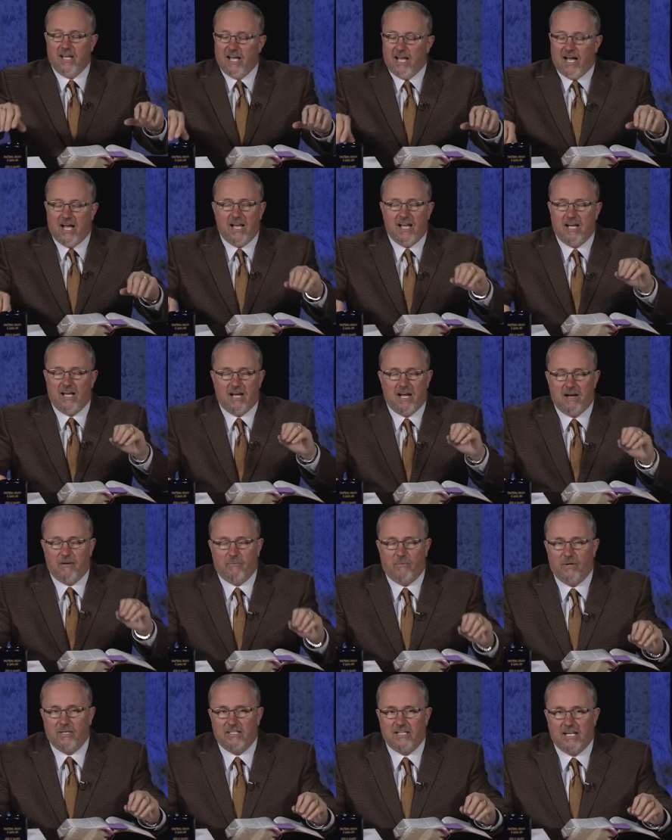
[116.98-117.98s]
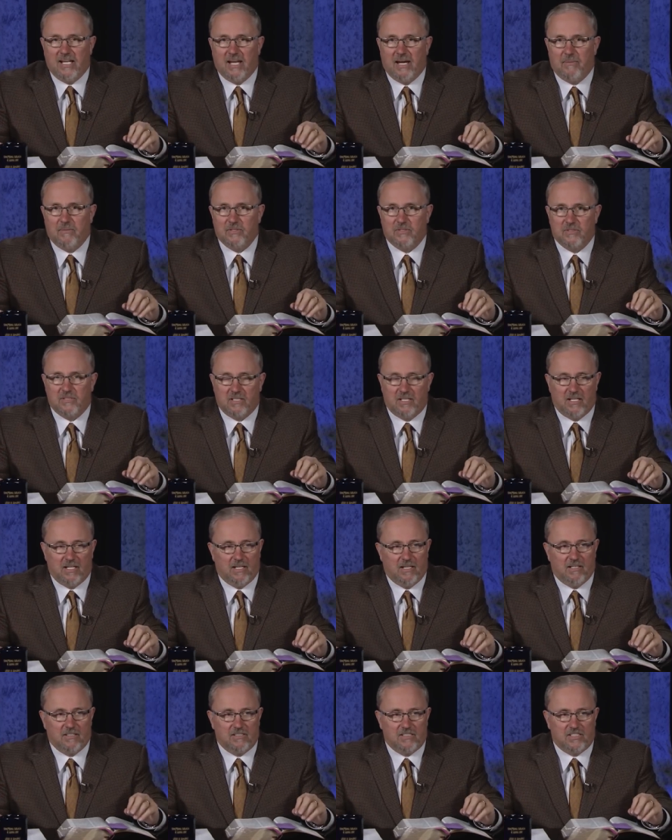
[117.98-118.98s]
I
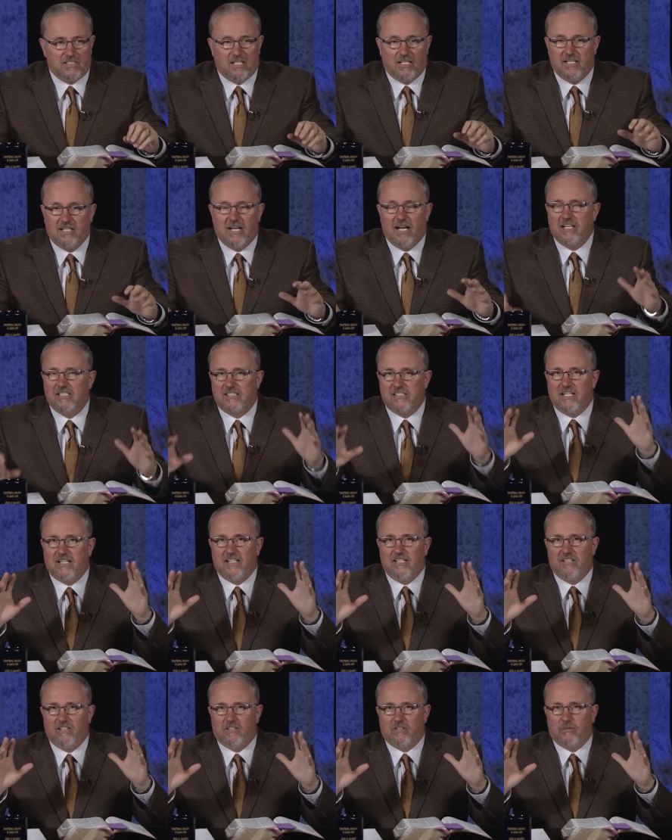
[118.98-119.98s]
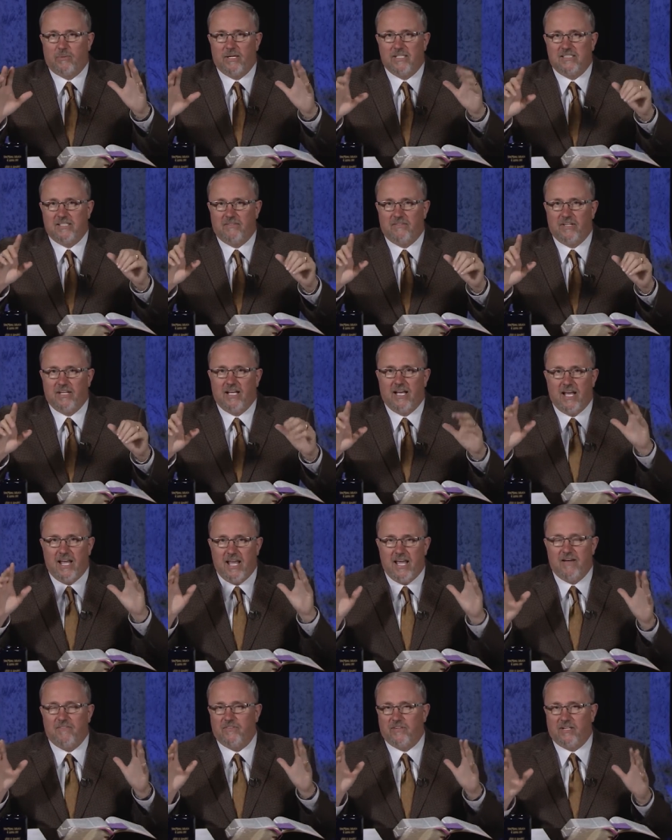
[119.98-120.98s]
studied the earthquakes every day. I
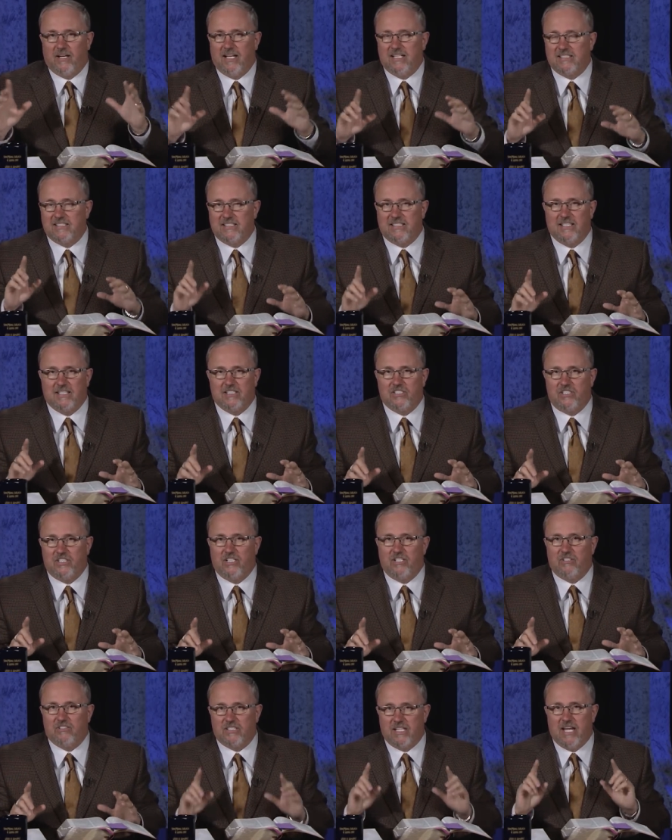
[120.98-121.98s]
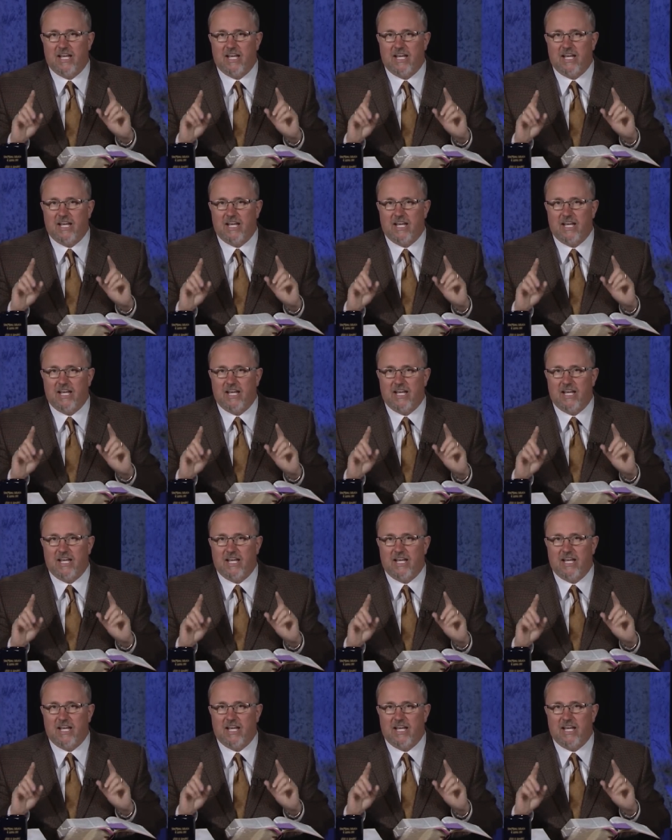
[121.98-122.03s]
have for the last 6 years